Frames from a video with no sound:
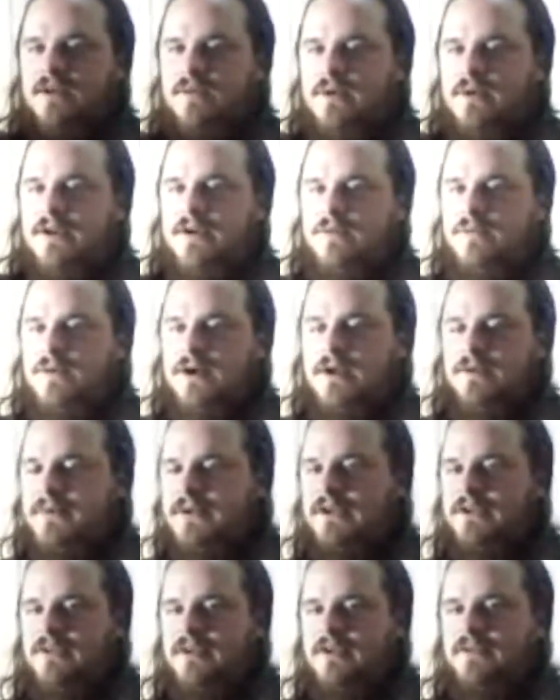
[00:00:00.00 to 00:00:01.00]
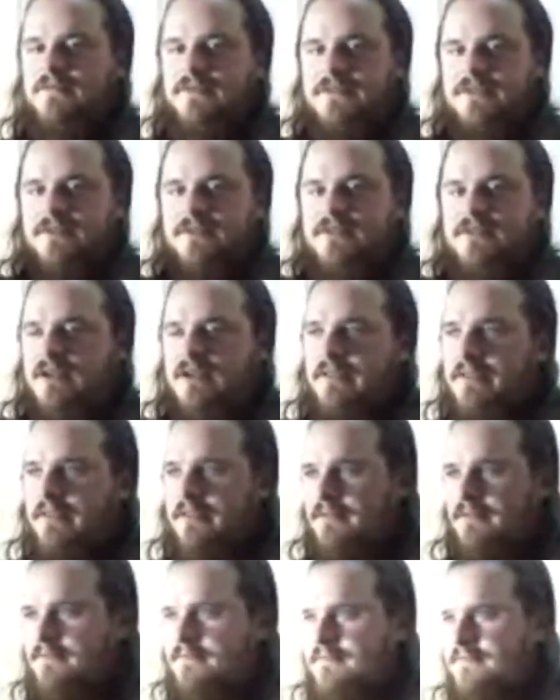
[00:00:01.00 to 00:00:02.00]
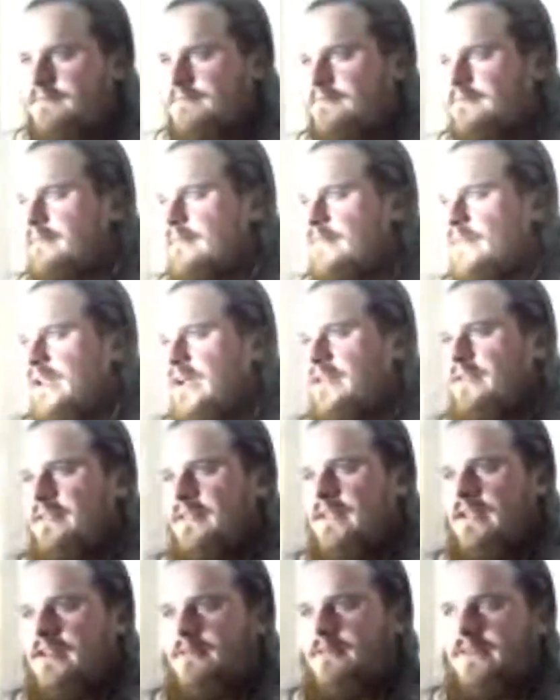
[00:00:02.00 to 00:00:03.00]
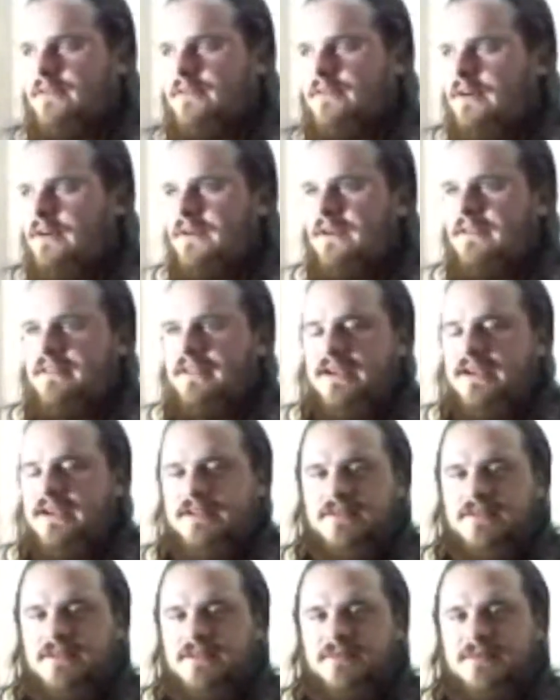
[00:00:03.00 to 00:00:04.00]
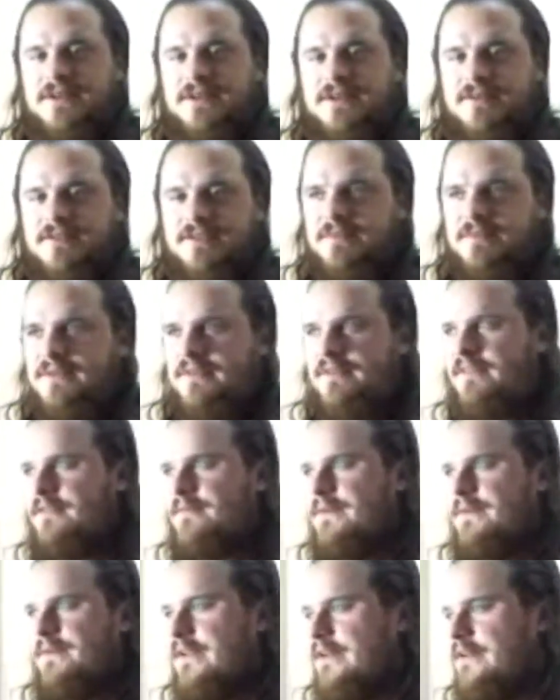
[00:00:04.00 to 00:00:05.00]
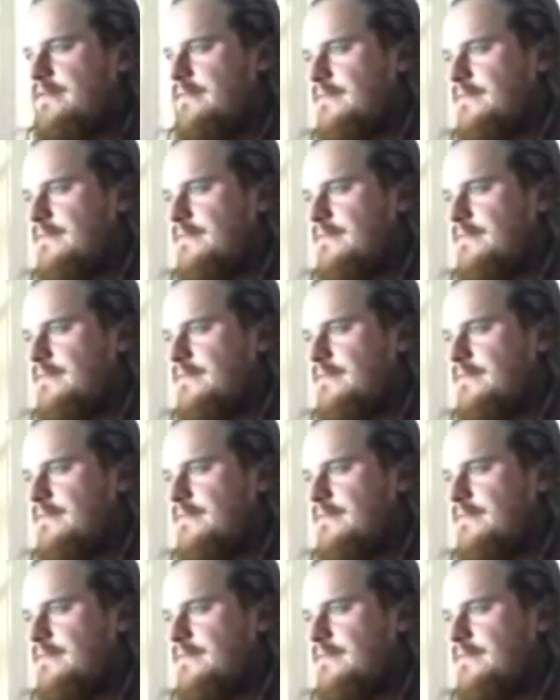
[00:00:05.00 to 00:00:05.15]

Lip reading: you're wiping it off with the cloth. And then that'll be 12 rounds of hecatonamide during the Pentaspendia.